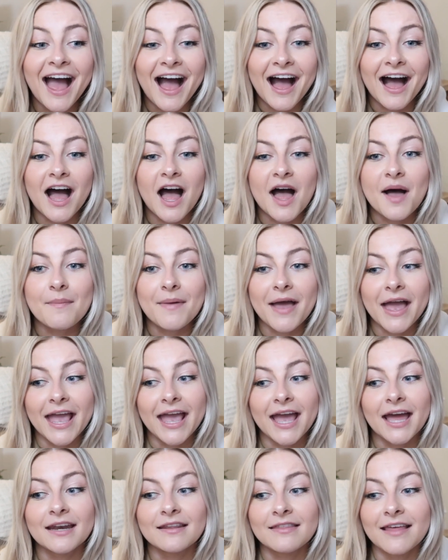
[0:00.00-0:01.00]

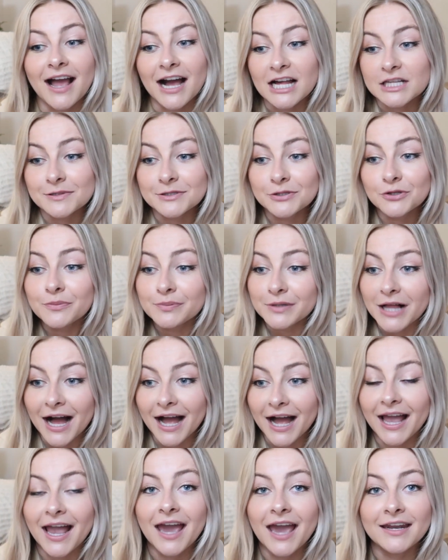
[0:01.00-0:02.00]
and they asked me to
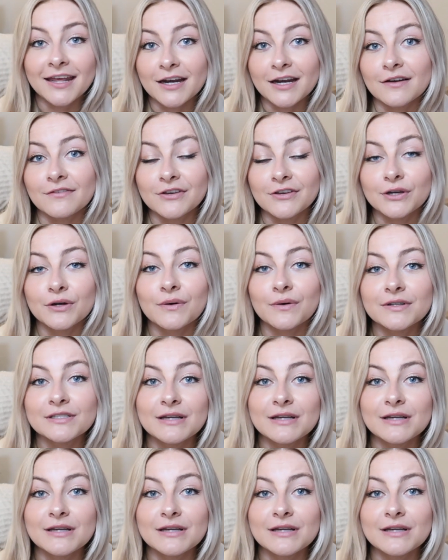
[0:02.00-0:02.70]
apply and interview.